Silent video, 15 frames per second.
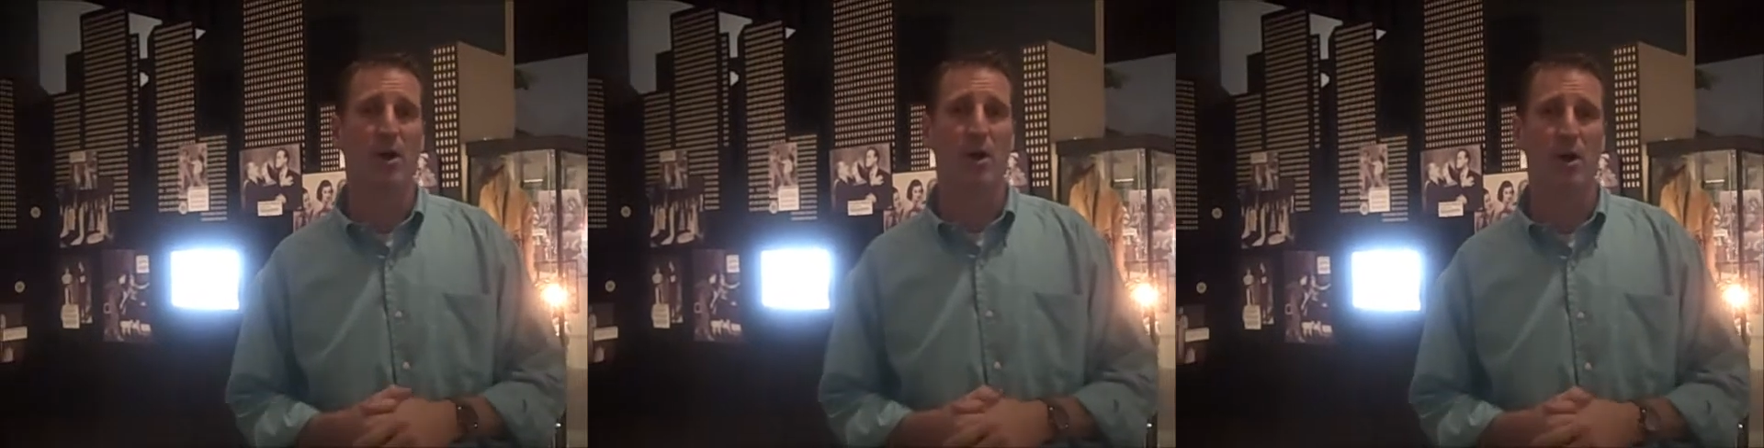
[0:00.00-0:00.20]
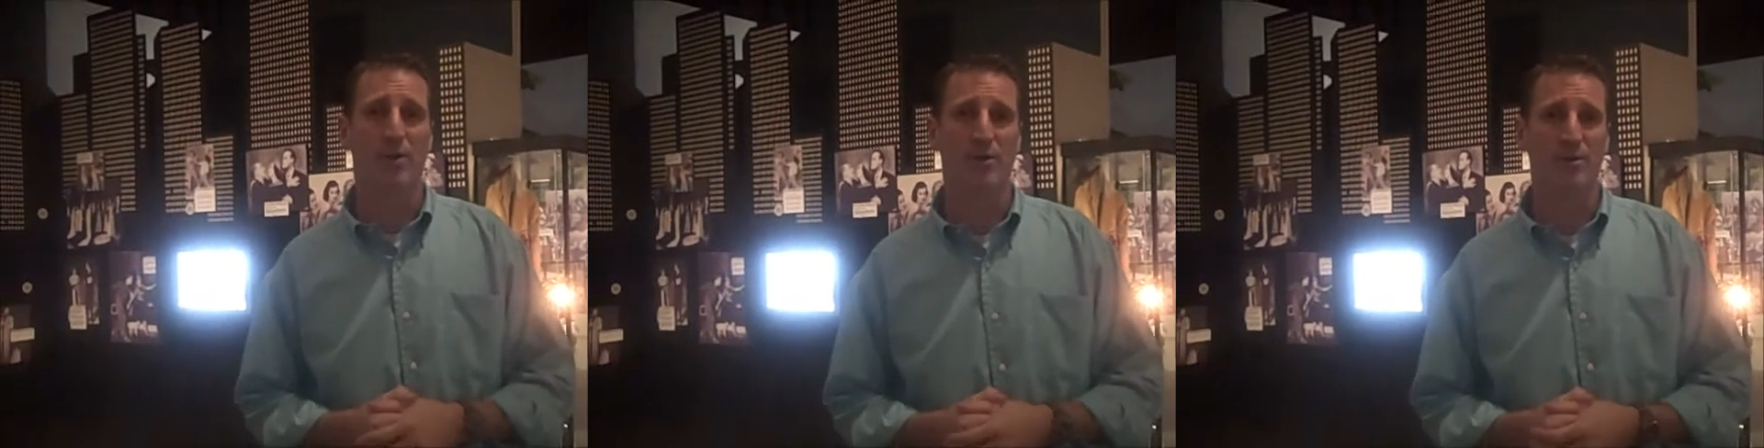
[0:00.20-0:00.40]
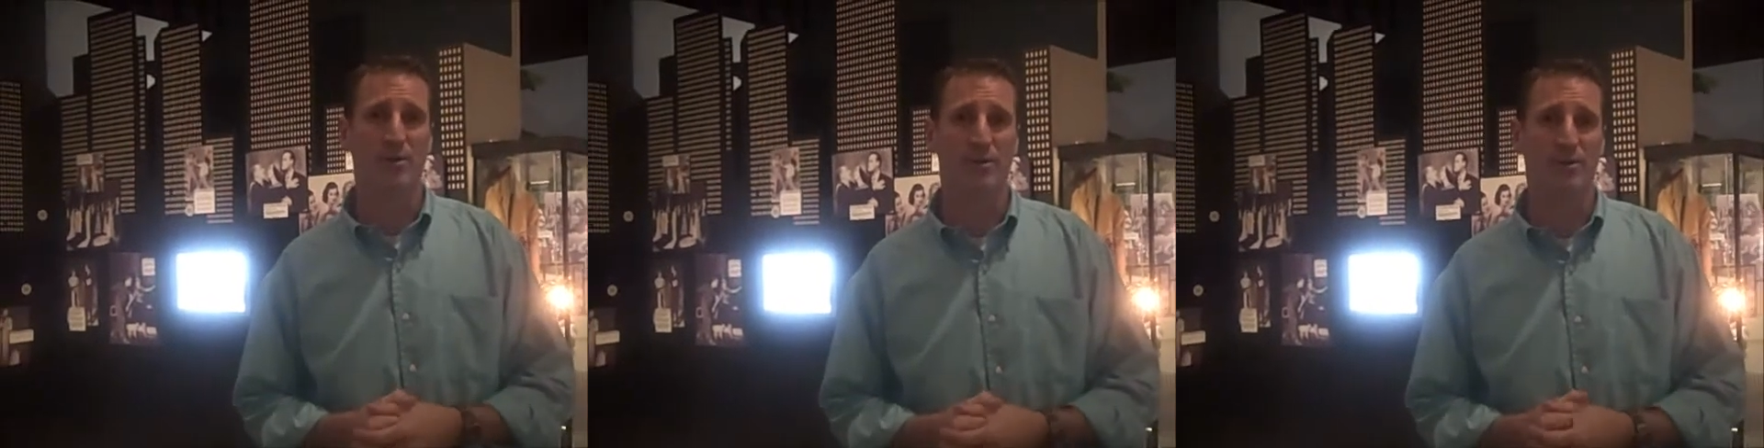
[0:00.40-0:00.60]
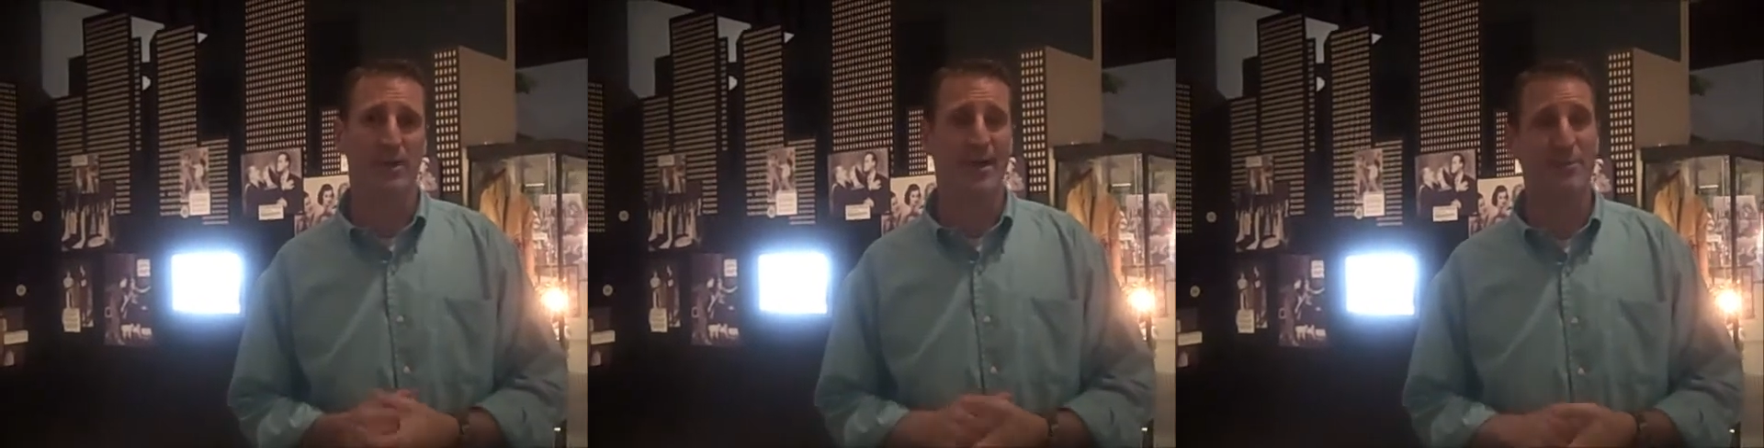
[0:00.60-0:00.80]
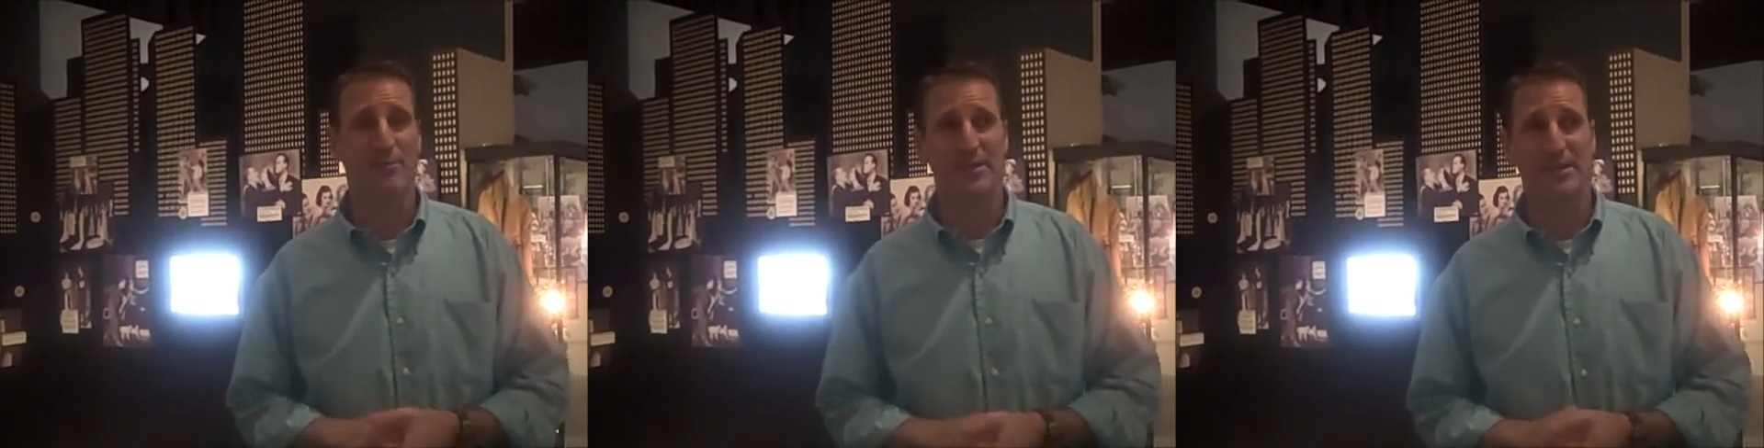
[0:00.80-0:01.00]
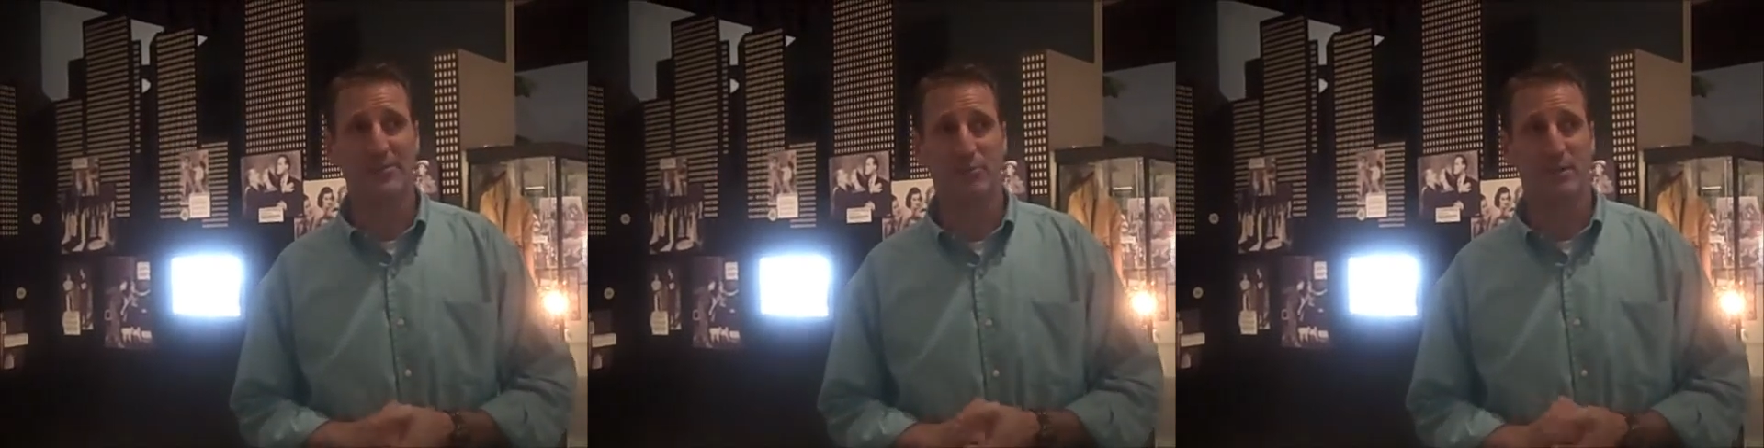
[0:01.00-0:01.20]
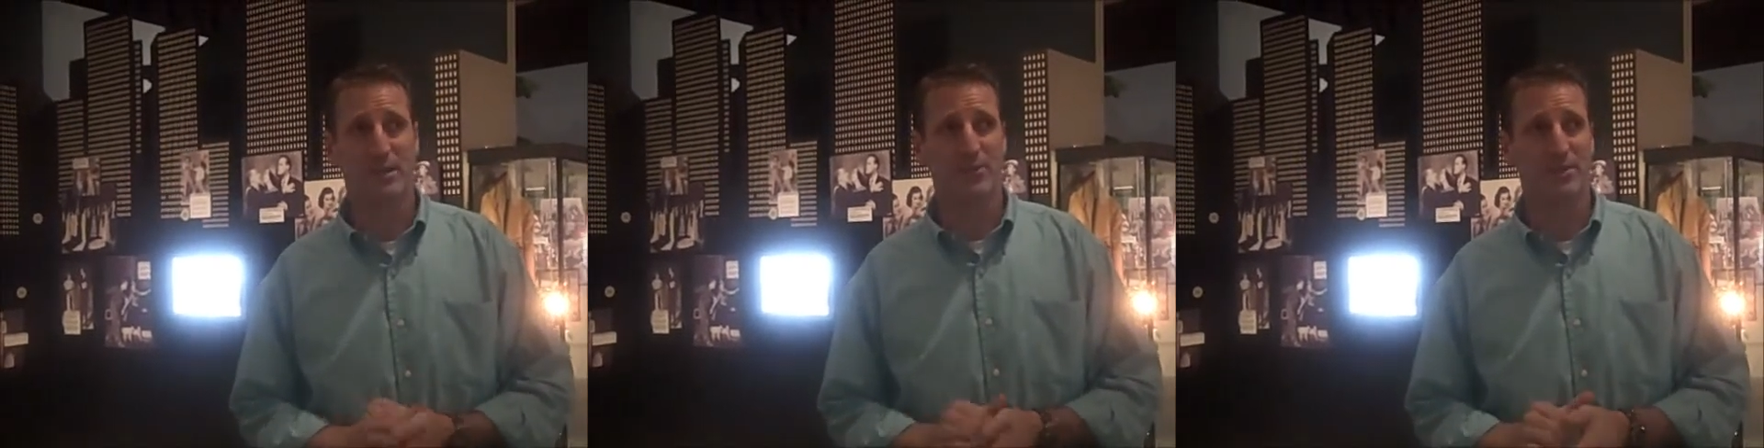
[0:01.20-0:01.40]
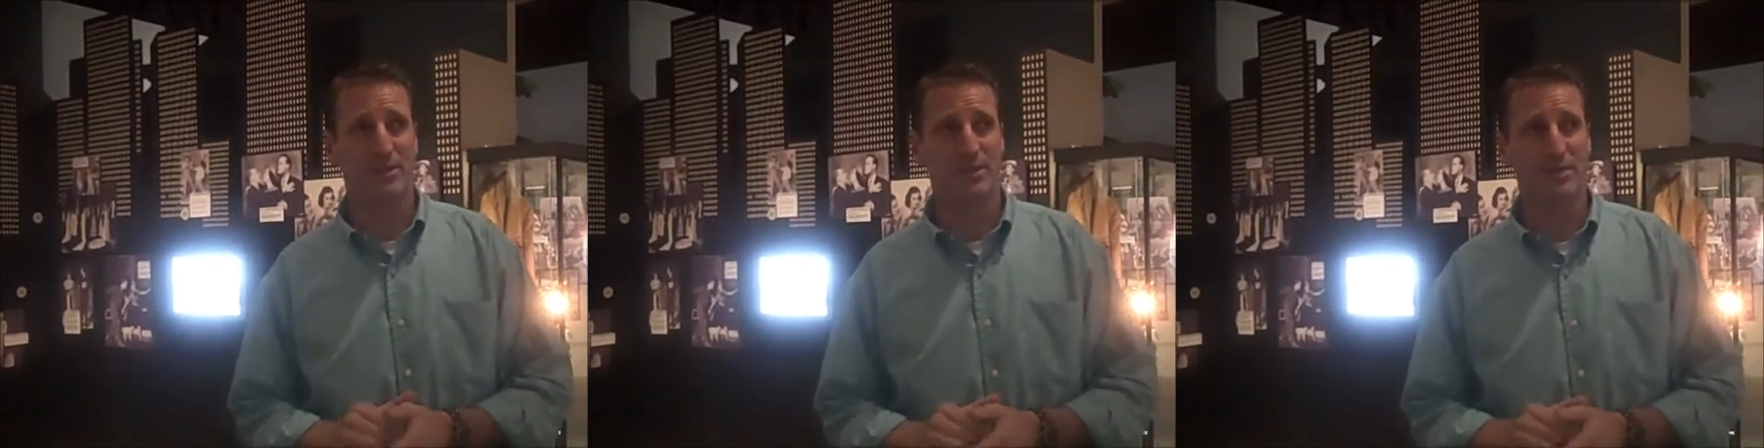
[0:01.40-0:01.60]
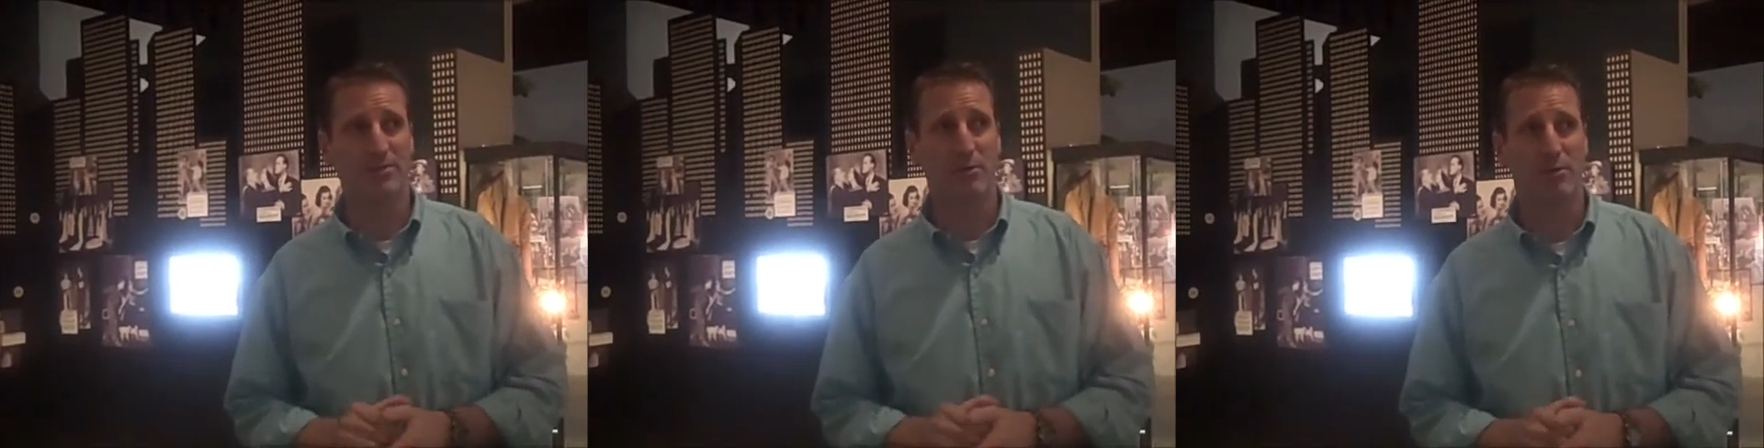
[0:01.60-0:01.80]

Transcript: honors, and he's received